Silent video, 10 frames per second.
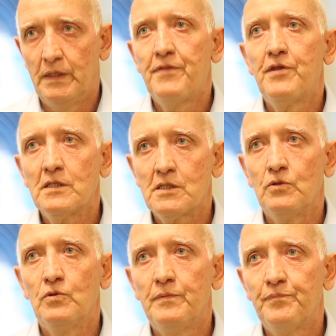I think
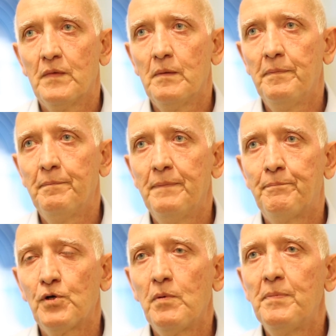so. And
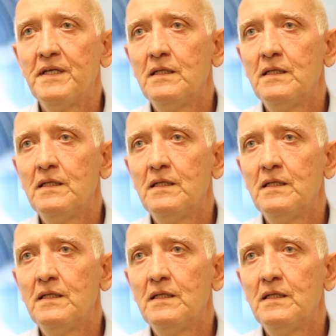probably